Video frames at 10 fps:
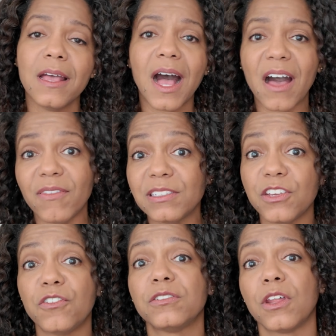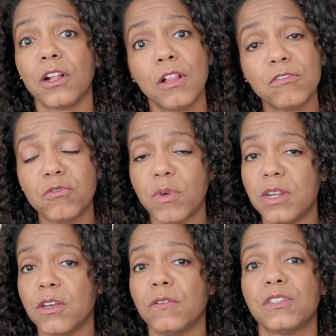obviously, you're just going to close the
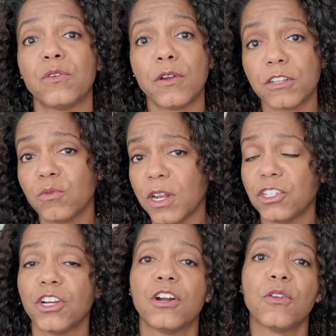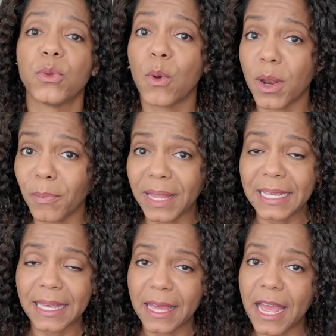windows, throw in a sweatshirt, throw in a
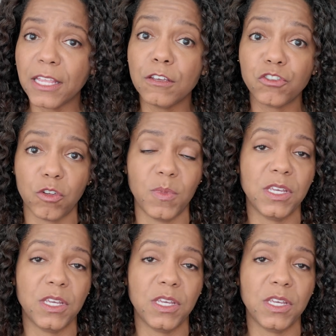blanket, and you should